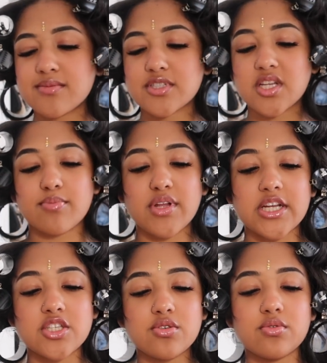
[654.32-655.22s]
I'm just going to put
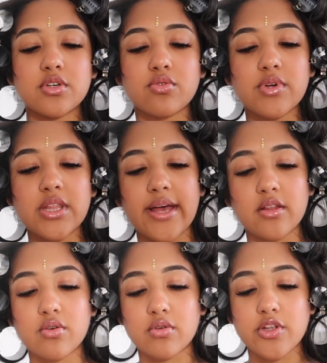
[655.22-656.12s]
like two or three like
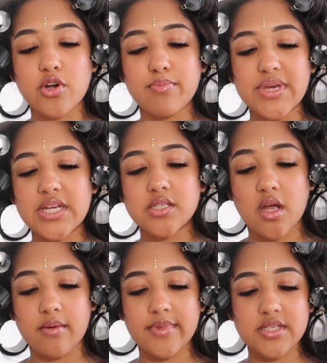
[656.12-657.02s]
little glitter beads
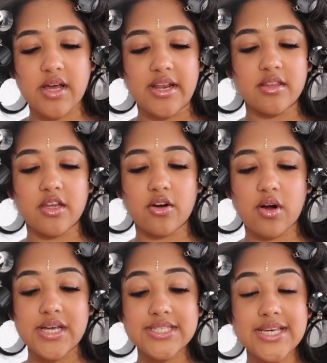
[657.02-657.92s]
on them. That's not anything
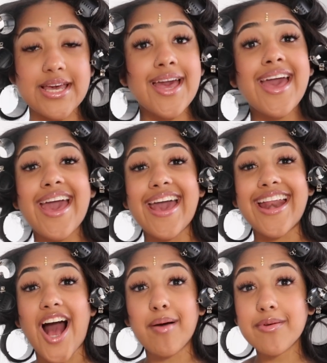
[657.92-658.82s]
crazy. And
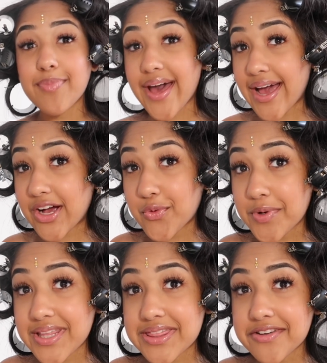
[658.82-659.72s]
I'll be back
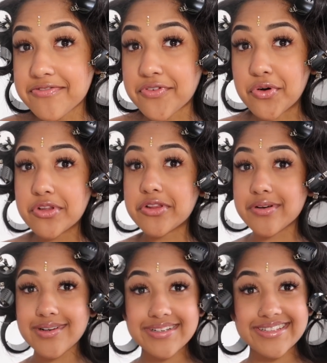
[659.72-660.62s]
with the full
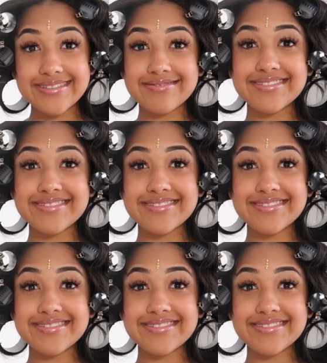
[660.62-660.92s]
look.